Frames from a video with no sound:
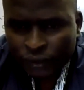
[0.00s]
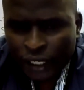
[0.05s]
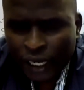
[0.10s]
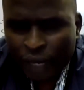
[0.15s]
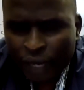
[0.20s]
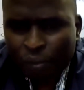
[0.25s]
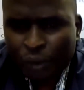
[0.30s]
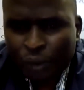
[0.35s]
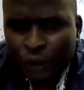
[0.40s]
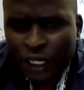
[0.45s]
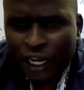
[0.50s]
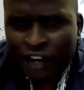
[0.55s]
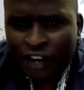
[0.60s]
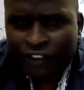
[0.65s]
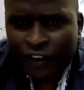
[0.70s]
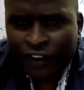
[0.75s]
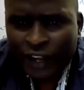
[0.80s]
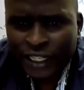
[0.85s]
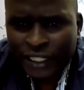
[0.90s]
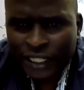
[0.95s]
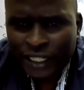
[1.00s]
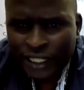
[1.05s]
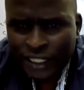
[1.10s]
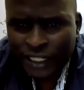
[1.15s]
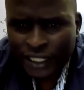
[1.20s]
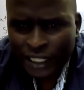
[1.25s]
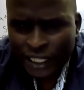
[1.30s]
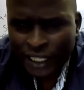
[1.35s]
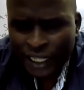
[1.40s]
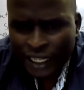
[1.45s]
Input
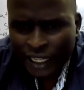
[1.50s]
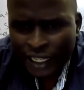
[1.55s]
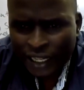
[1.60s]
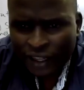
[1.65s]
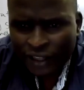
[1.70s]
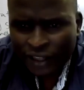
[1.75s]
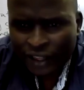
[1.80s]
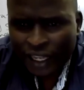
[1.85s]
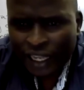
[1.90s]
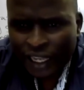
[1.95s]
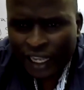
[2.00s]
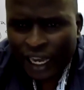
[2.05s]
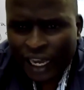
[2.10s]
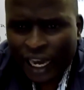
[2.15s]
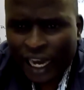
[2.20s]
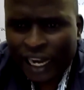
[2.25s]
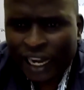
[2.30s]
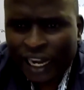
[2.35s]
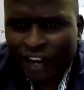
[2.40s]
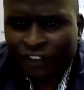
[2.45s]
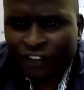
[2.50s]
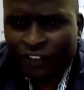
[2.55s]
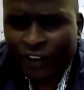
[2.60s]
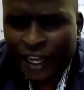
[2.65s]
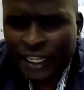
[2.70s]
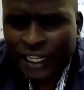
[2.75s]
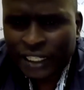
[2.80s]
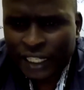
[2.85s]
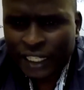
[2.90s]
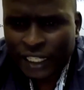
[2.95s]
devices, they are
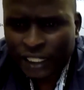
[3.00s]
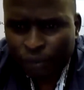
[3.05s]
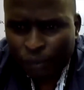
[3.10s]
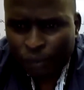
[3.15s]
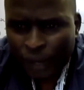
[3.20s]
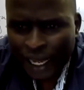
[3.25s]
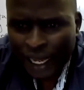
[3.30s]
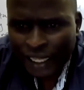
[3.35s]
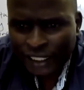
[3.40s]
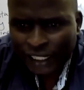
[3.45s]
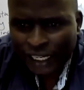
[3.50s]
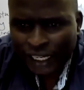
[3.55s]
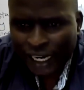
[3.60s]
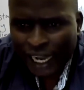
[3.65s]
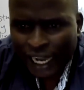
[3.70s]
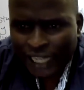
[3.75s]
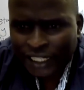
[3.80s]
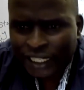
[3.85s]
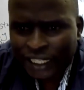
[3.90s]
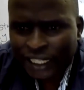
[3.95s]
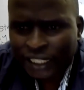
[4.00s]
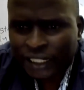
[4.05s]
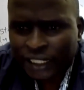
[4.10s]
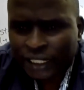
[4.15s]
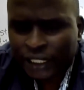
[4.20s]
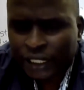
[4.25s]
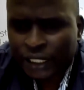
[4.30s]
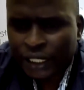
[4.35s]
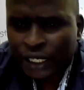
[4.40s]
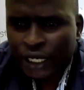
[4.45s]
devices plus
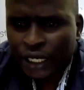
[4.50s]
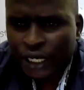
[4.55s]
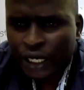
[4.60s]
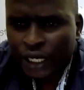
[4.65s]
gadgets